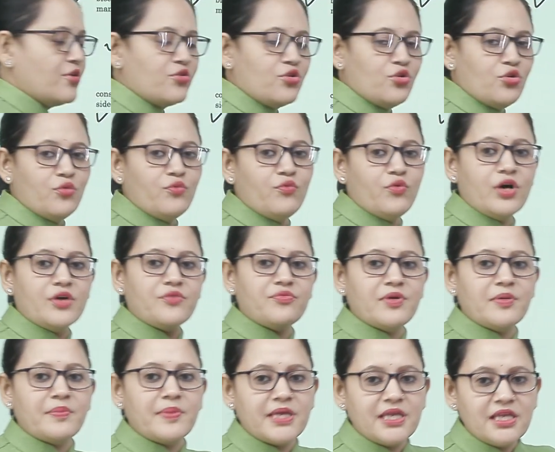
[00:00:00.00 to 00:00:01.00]
of cube, what
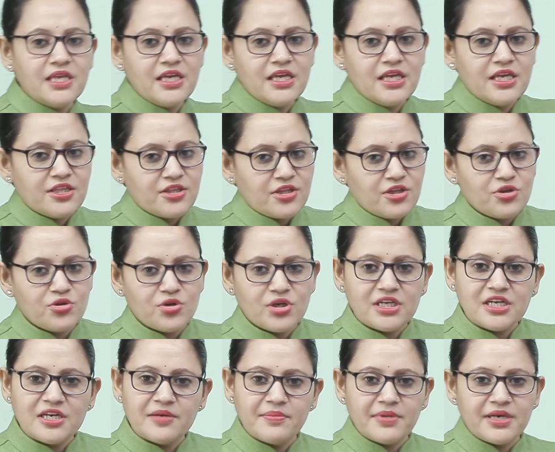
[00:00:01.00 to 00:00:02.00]
will be the
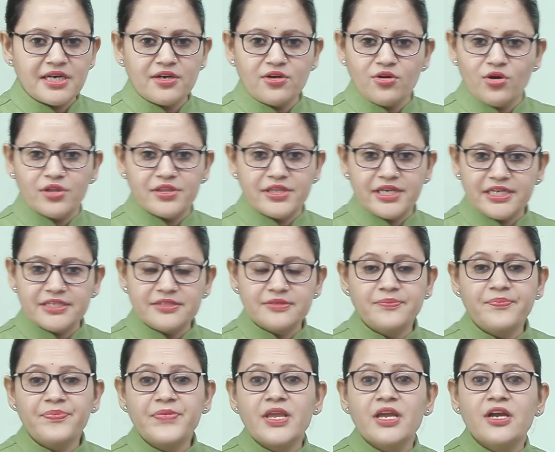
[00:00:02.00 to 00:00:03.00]
unit number and all that.
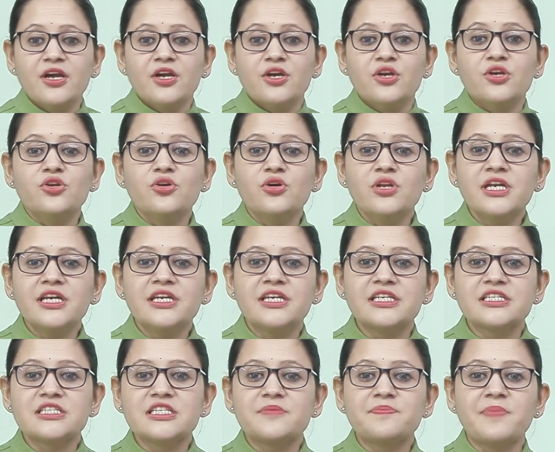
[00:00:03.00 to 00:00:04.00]
Unit
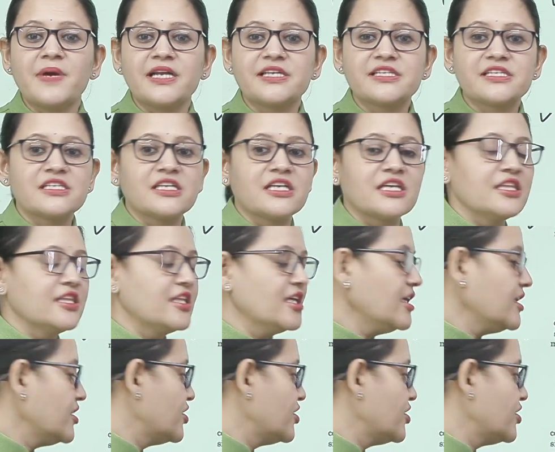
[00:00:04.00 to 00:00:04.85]
digit pattern in the